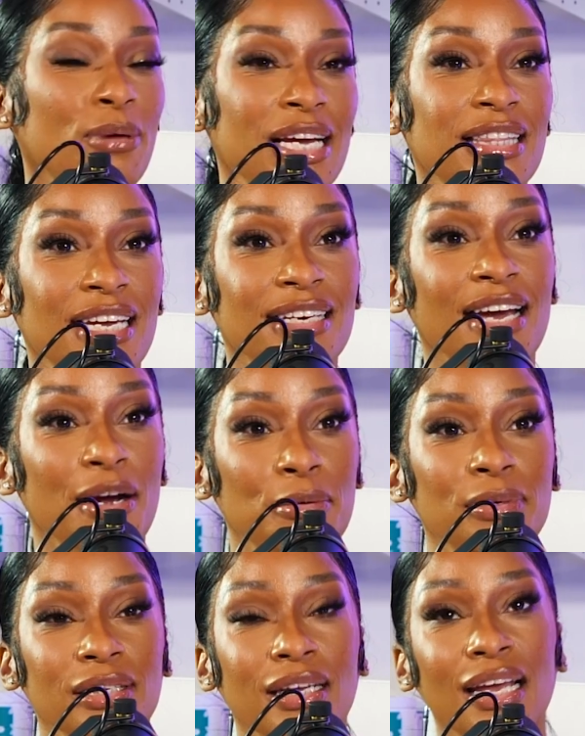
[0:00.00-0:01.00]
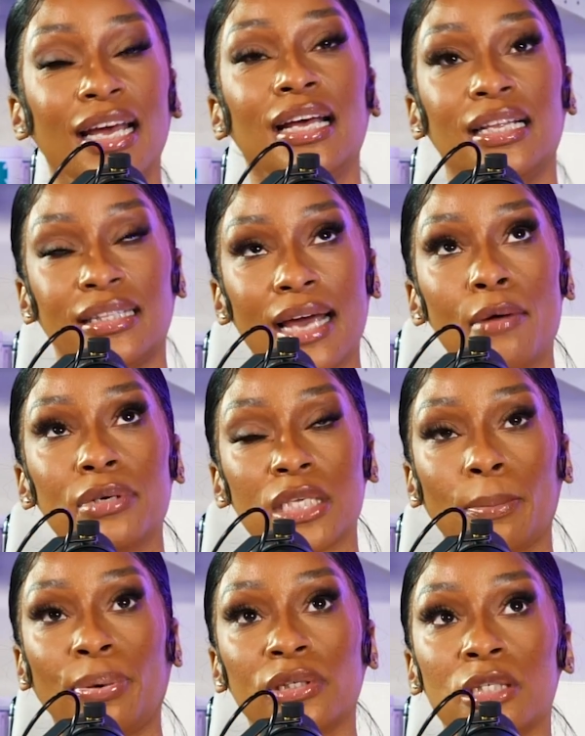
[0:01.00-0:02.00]
break that down, really. That was
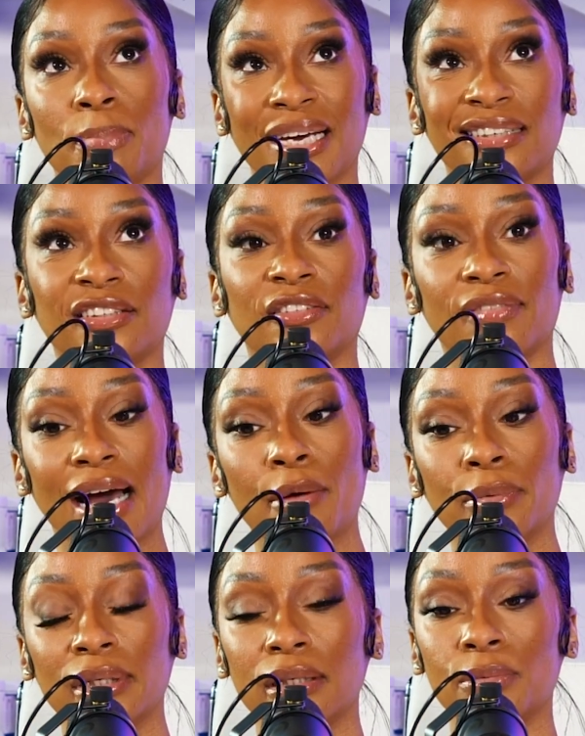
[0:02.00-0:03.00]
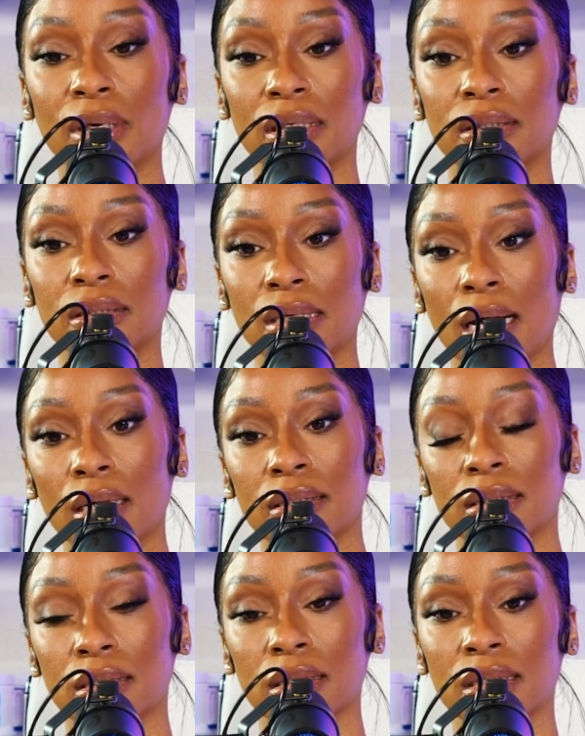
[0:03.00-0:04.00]
a perspective. I really want
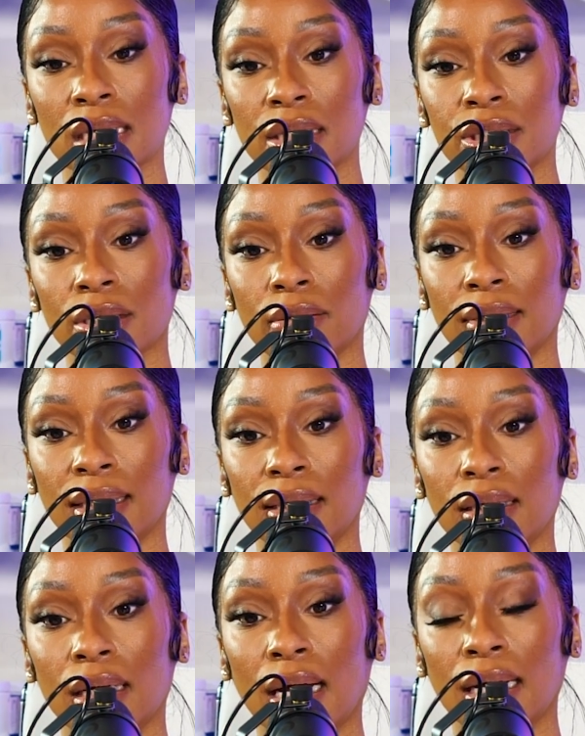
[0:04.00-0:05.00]
to touch on that.